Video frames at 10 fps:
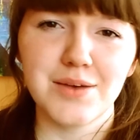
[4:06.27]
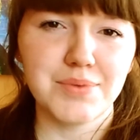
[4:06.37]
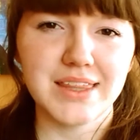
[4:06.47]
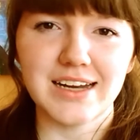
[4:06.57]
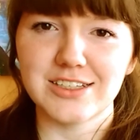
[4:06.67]

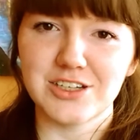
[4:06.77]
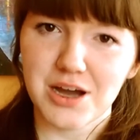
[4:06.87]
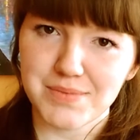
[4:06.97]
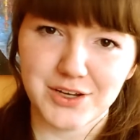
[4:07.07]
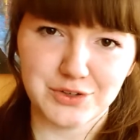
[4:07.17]
But that is
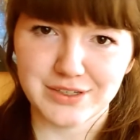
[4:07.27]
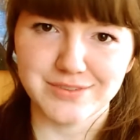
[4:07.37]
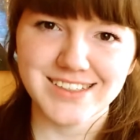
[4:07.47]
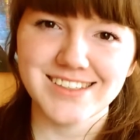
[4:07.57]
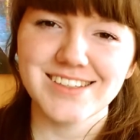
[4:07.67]
not my only
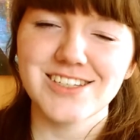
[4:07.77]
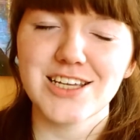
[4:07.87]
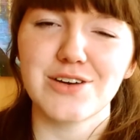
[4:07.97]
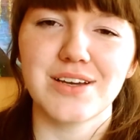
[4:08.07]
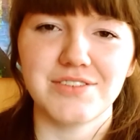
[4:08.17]
reason,
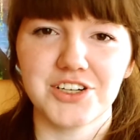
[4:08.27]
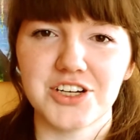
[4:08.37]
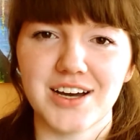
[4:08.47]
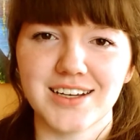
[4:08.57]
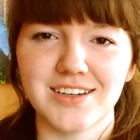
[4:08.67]
so if you're
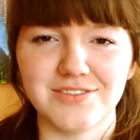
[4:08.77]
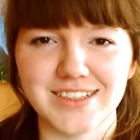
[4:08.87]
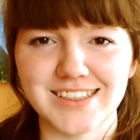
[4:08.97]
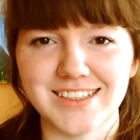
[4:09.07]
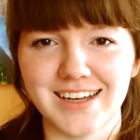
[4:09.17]
not
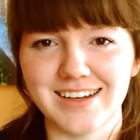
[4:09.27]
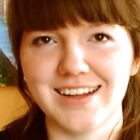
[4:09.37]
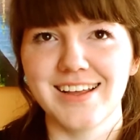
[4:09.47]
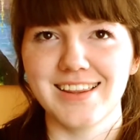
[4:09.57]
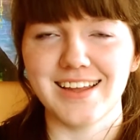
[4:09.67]
convinced yet,
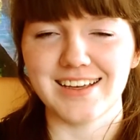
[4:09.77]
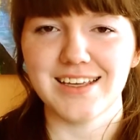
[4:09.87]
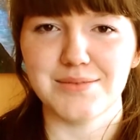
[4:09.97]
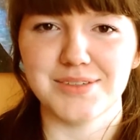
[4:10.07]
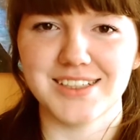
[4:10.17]
then keep